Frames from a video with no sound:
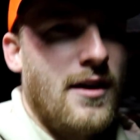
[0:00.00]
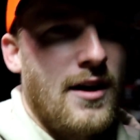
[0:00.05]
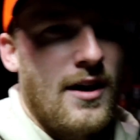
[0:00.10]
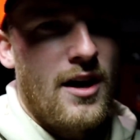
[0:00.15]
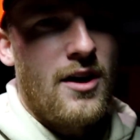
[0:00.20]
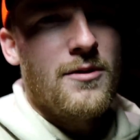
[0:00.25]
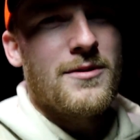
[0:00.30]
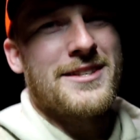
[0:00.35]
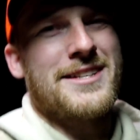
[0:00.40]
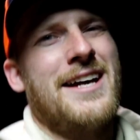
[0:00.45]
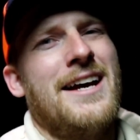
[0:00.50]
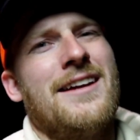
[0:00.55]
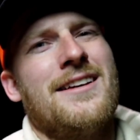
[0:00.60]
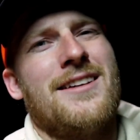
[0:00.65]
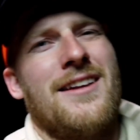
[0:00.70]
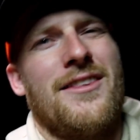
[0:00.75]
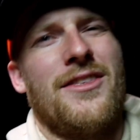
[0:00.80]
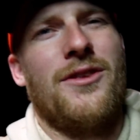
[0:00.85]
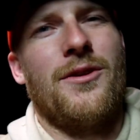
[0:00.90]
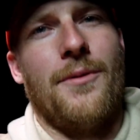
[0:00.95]
It always kind
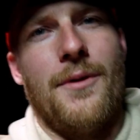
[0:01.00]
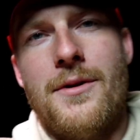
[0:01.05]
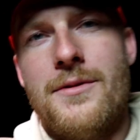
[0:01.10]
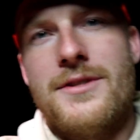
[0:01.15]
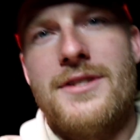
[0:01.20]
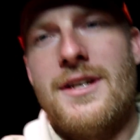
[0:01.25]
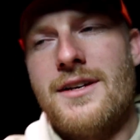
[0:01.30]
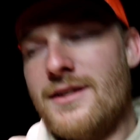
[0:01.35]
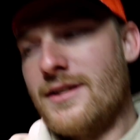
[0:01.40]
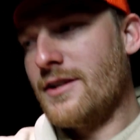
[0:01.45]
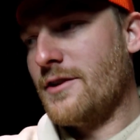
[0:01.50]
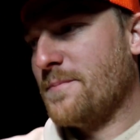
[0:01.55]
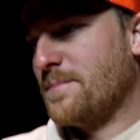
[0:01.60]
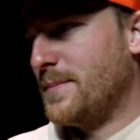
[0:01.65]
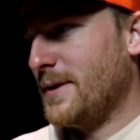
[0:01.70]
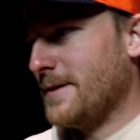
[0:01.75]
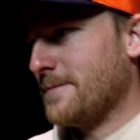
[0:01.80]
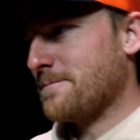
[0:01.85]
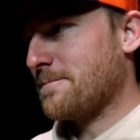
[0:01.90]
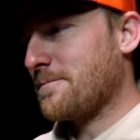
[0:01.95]
of throws you a little
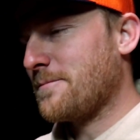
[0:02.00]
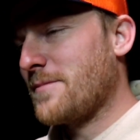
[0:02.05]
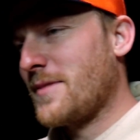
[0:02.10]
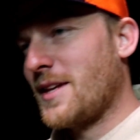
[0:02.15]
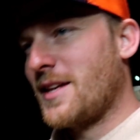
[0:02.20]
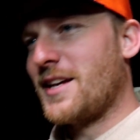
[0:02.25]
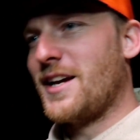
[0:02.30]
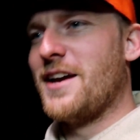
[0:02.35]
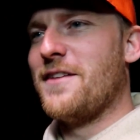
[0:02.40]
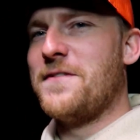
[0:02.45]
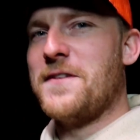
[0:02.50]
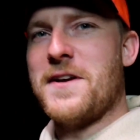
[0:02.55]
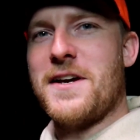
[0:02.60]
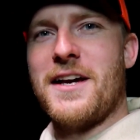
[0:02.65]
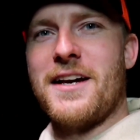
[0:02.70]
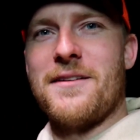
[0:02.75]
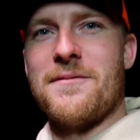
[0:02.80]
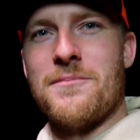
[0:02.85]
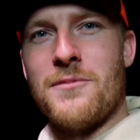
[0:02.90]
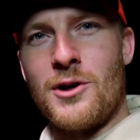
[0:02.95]
bit if you
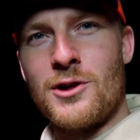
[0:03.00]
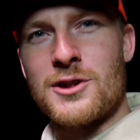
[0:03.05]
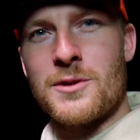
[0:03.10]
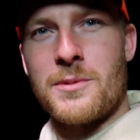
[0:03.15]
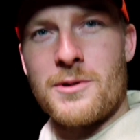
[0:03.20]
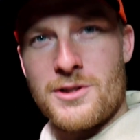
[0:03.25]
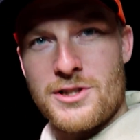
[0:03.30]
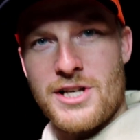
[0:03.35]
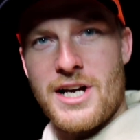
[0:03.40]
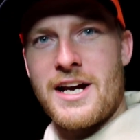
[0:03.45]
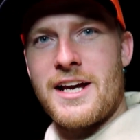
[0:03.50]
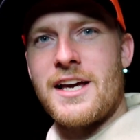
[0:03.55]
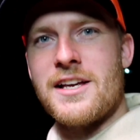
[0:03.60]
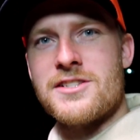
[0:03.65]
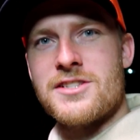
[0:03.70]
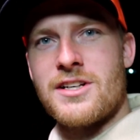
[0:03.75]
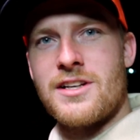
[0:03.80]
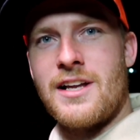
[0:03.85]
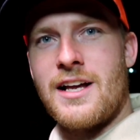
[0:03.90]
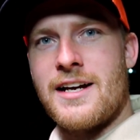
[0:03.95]
get multiple check
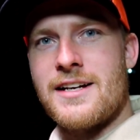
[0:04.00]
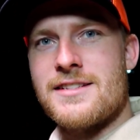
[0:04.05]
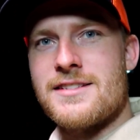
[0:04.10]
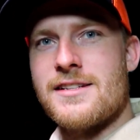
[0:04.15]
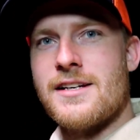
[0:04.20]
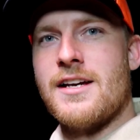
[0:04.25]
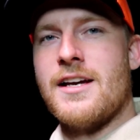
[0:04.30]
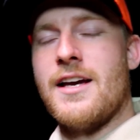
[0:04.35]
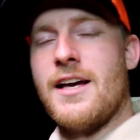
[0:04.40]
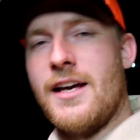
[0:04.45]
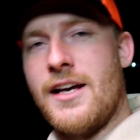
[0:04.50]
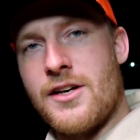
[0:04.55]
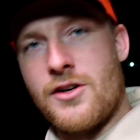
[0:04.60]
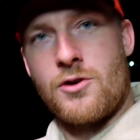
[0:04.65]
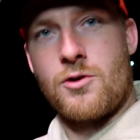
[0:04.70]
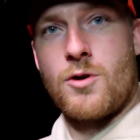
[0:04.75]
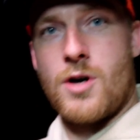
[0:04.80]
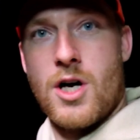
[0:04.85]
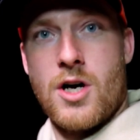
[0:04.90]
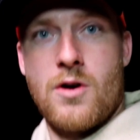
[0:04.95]
engine lights in a
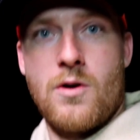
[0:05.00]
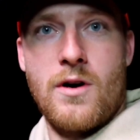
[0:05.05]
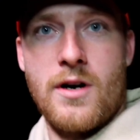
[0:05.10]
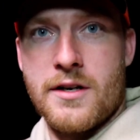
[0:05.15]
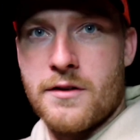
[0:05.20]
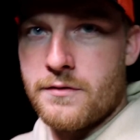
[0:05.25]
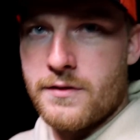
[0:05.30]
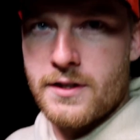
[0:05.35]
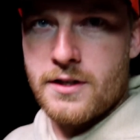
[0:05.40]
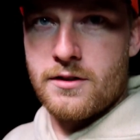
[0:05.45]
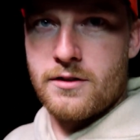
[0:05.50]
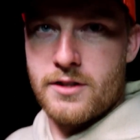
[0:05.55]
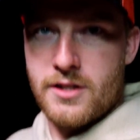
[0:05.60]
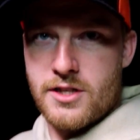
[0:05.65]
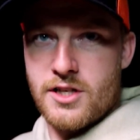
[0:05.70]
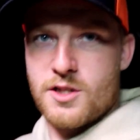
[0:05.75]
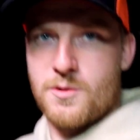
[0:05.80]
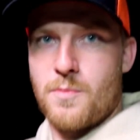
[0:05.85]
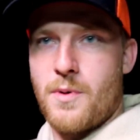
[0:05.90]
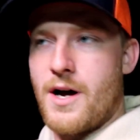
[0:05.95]
row on a vehicle you
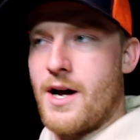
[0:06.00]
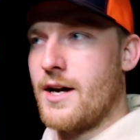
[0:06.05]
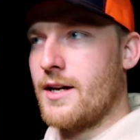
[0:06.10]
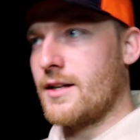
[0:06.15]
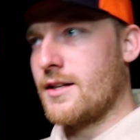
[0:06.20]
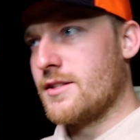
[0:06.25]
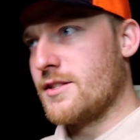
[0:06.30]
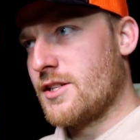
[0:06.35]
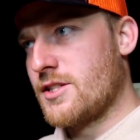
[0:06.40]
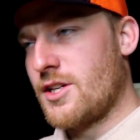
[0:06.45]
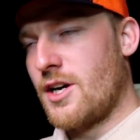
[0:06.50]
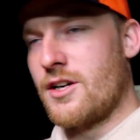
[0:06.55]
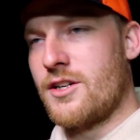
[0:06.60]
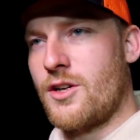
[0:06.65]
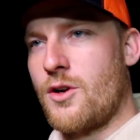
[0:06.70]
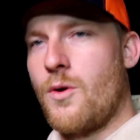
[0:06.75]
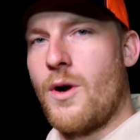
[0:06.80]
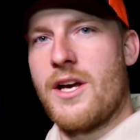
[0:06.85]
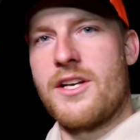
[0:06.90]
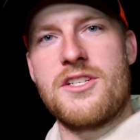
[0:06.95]
just bought, because you start to
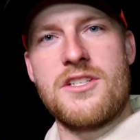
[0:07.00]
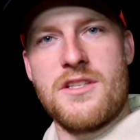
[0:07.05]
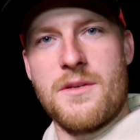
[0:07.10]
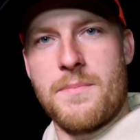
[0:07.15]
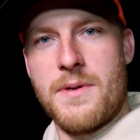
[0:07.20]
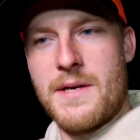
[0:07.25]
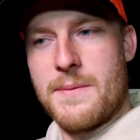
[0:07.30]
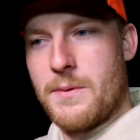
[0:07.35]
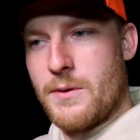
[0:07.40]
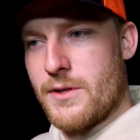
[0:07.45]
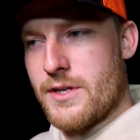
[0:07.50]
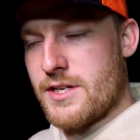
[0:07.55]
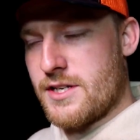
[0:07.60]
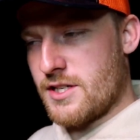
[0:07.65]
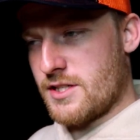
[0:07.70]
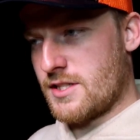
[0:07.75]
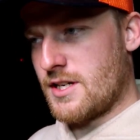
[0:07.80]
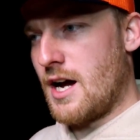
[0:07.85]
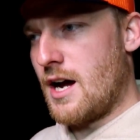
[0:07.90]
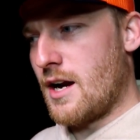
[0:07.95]
question the people that you
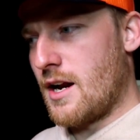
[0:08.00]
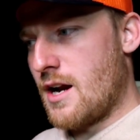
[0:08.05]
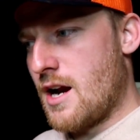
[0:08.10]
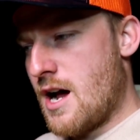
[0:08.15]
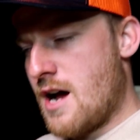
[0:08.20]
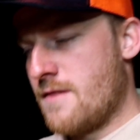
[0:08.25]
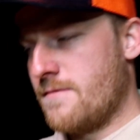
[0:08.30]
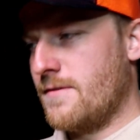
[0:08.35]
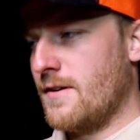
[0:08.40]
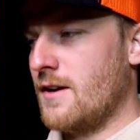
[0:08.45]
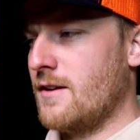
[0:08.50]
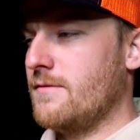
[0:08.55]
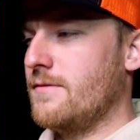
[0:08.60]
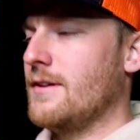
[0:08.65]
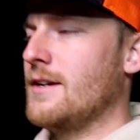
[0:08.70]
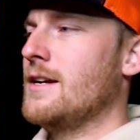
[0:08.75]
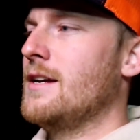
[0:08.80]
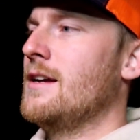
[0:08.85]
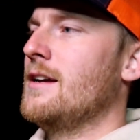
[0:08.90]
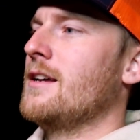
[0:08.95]
just got it off of,
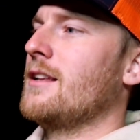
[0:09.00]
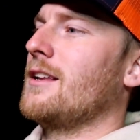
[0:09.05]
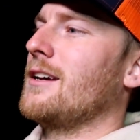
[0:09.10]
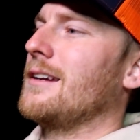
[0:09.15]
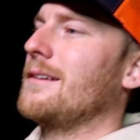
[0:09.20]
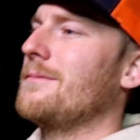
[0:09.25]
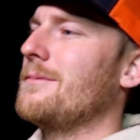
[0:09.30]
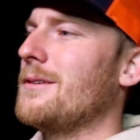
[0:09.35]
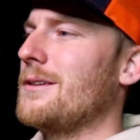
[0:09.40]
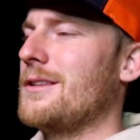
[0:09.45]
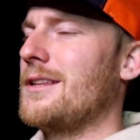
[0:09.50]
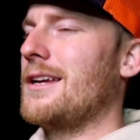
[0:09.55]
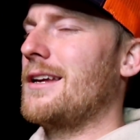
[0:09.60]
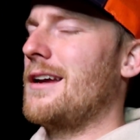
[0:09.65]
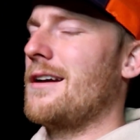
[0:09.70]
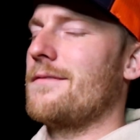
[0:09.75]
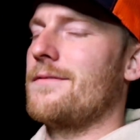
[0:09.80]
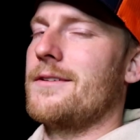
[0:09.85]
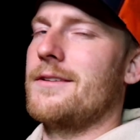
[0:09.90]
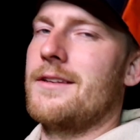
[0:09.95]
like, where are they
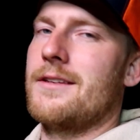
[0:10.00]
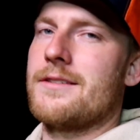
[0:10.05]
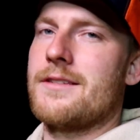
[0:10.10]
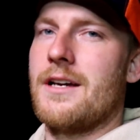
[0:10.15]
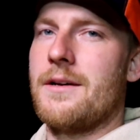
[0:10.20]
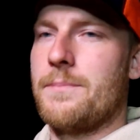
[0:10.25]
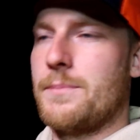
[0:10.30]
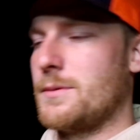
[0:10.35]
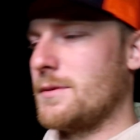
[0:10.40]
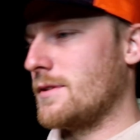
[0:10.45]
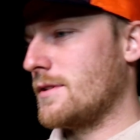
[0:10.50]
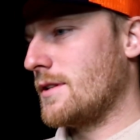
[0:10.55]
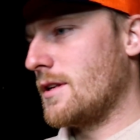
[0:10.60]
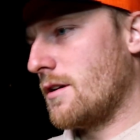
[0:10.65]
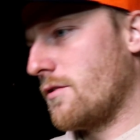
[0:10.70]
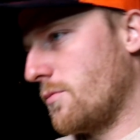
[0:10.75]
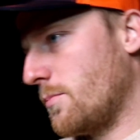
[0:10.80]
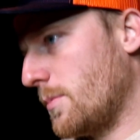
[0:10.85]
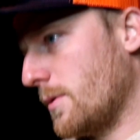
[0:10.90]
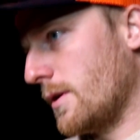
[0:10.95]
covering these up and
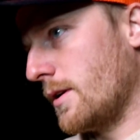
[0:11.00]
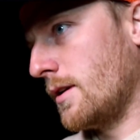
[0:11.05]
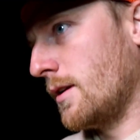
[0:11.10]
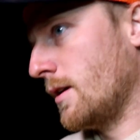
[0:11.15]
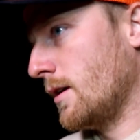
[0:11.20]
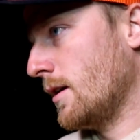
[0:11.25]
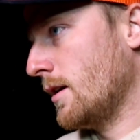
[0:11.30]
stuff. But